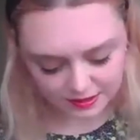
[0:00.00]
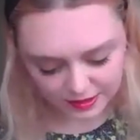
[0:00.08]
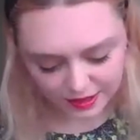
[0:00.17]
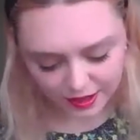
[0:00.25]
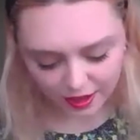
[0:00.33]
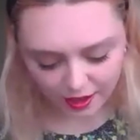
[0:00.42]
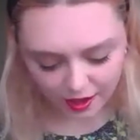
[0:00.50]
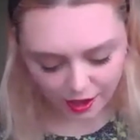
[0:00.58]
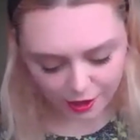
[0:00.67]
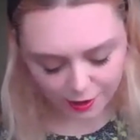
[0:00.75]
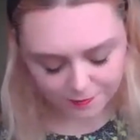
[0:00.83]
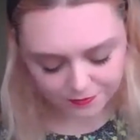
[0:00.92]
Yeah.
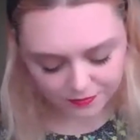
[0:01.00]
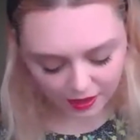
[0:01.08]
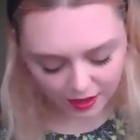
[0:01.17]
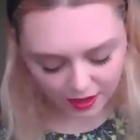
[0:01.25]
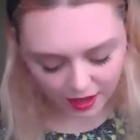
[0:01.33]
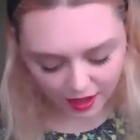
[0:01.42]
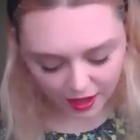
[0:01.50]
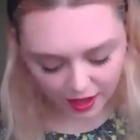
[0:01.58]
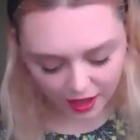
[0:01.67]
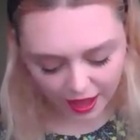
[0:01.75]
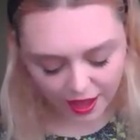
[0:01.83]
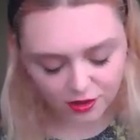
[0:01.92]

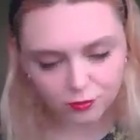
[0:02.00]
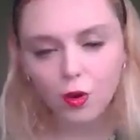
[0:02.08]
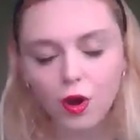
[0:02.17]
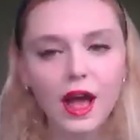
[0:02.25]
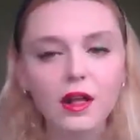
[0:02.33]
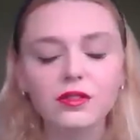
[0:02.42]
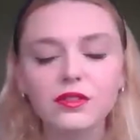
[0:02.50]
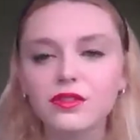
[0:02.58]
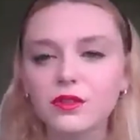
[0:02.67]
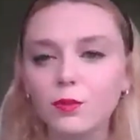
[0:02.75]
And what else